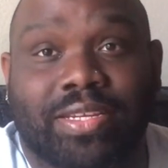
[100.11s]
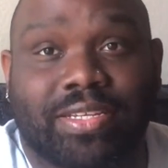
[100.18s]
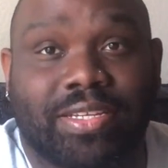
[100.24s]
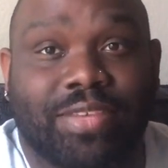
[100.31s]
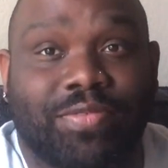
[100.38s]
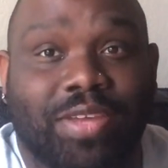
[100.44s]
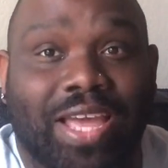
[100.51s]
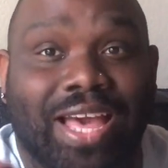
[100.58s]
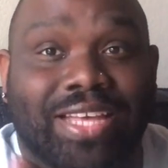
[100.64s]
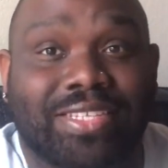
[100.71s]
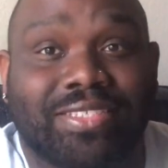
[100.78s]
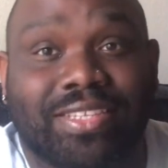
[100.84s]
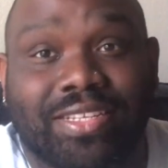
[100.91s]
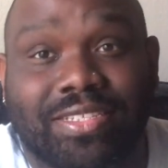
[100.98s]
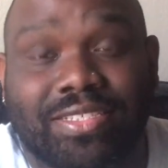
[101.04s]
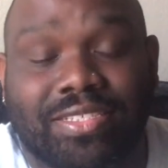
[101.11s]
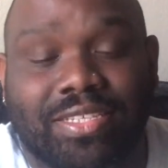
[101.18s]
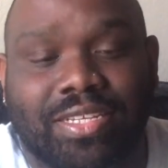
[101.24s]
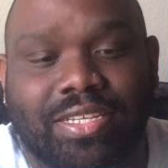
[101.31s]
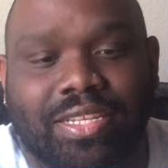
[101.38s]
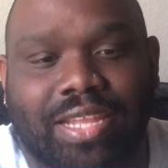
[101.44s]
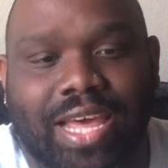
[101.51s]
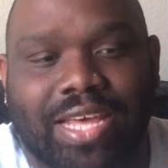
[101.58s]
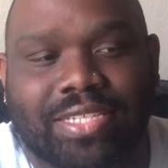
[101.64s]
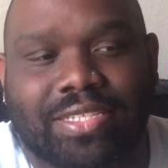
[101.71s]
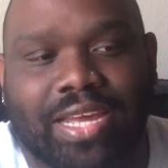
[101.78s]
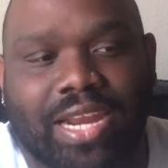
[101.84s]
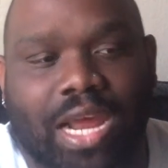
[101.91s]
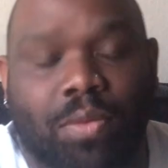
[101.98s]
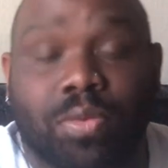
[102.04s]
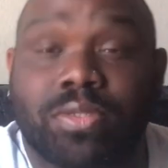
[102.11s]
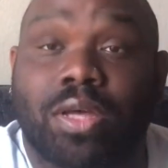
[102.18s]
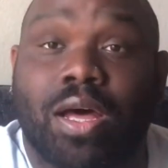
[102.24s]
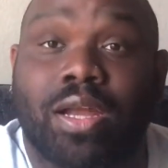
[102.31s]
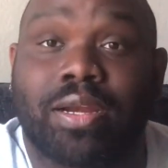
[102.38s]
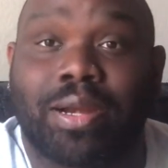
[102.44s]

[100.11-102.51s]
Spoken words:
If you guys didn't see last night, I was on